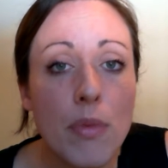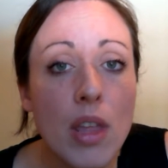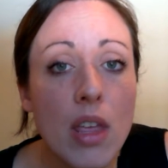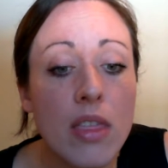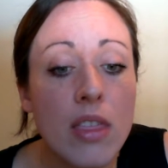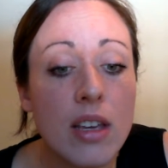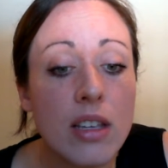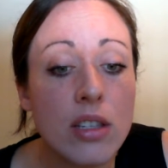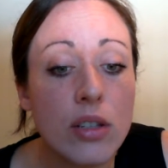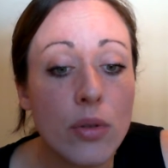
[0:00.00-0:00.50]

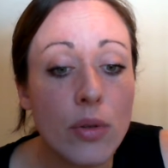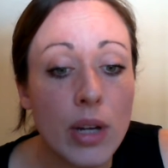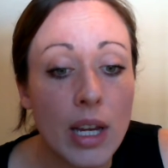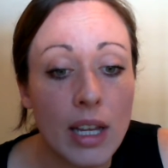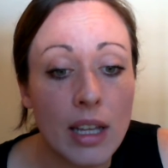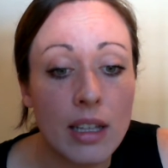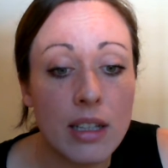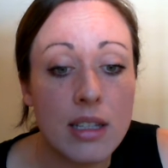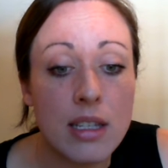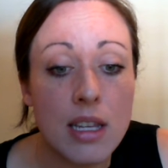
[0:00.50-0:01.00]
This
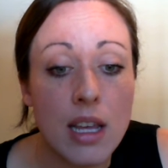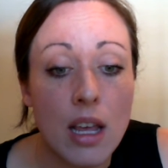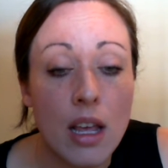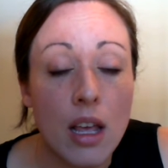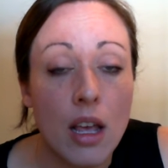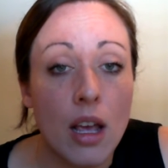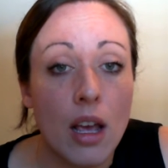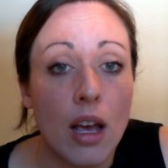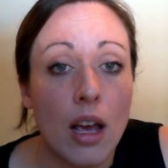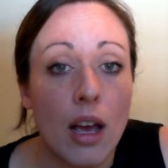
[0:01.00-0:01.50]
creates
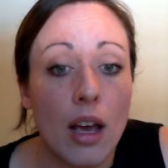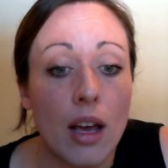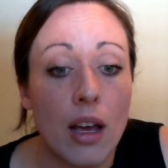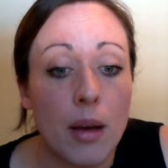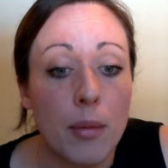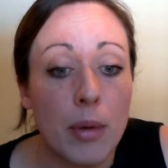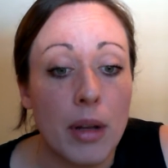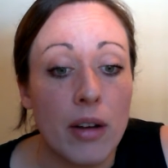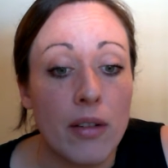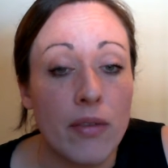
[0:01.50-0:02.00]

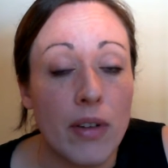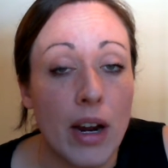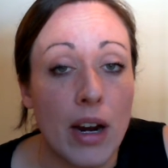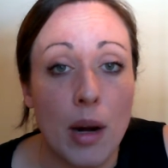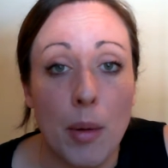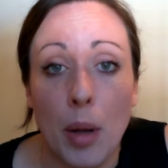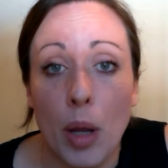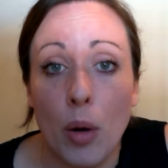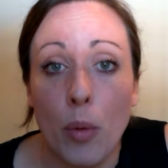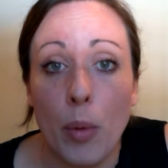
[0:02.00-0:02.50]
an
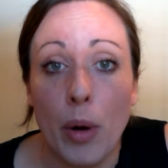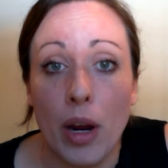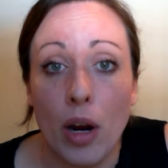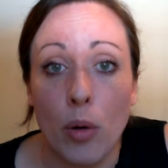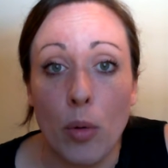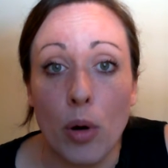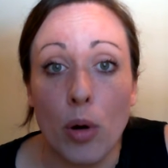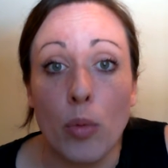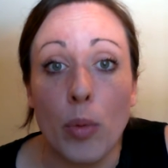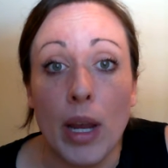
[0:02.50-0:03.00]
environment where
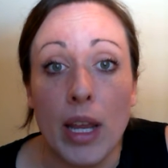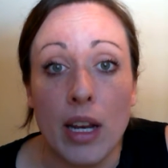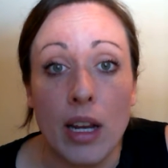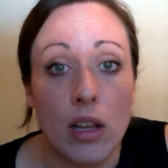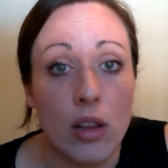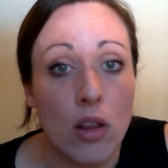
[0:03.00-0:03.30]
we're waiting